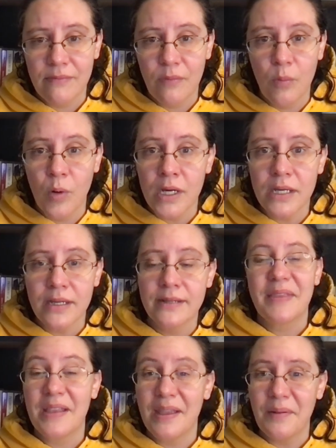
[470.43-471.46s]
work.
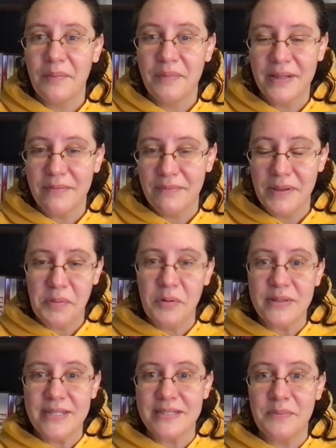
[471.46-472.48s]
Yeah, but people
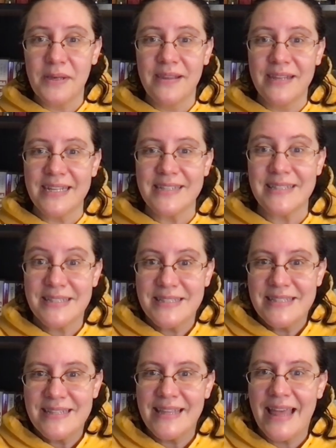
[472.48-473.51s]
with disabilities
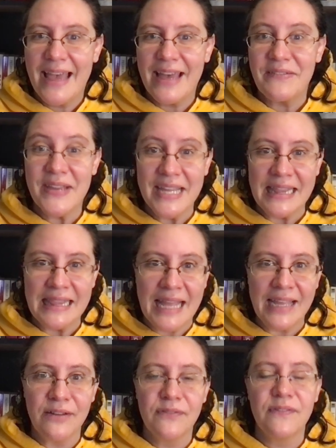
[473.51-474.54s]
still have a
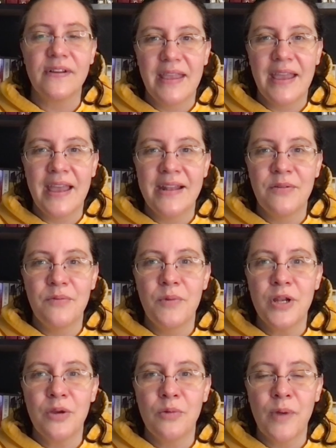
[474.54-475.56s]
life. And
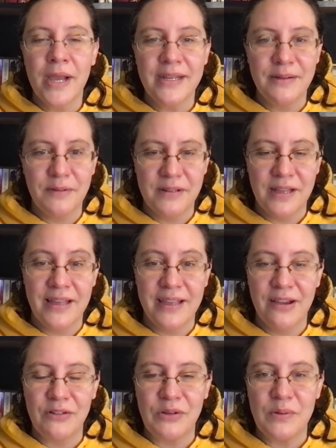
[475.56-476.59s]
when you're writing a
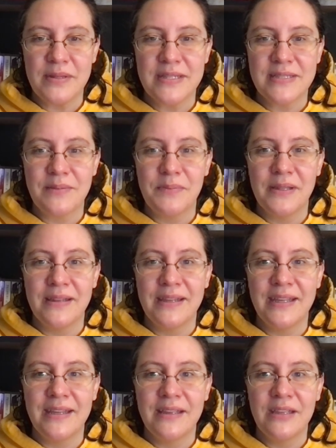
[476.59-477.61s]
character with
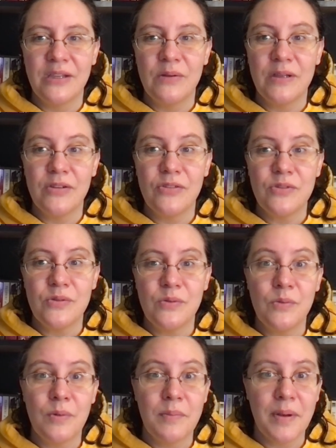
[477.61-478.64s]
disability, you need to
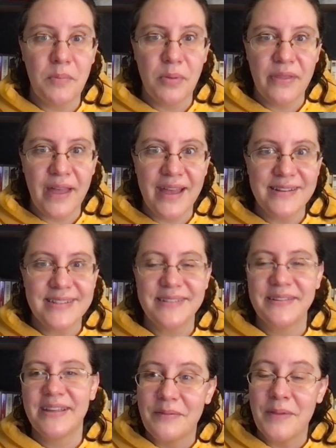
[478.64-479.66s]
remember that.
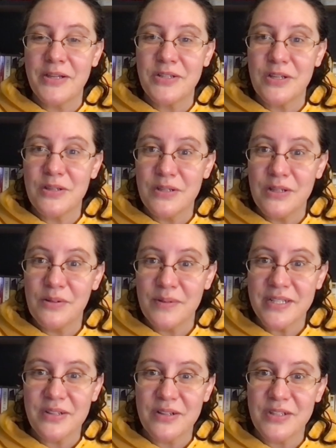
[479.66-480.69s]
Make sure you do your
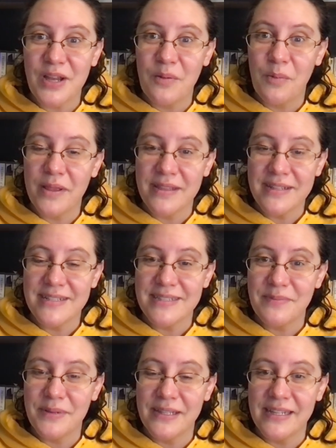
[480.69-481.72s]
research on what the
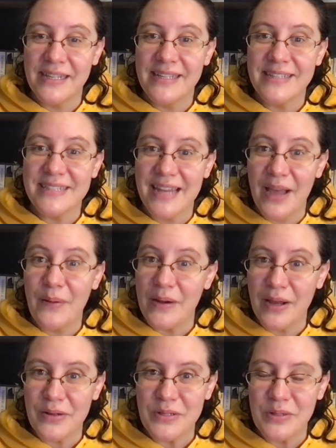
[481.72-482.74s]
disability is and how it
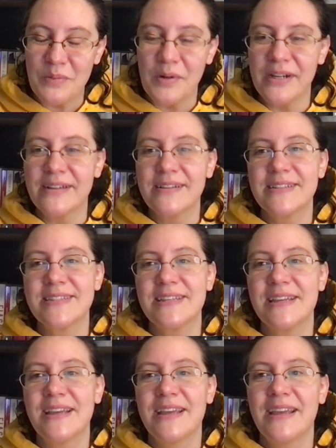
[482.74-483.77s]
actually works.
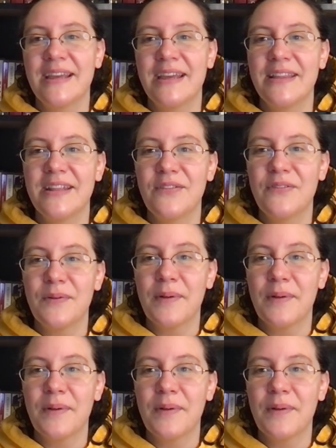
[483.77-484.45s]
And then if you're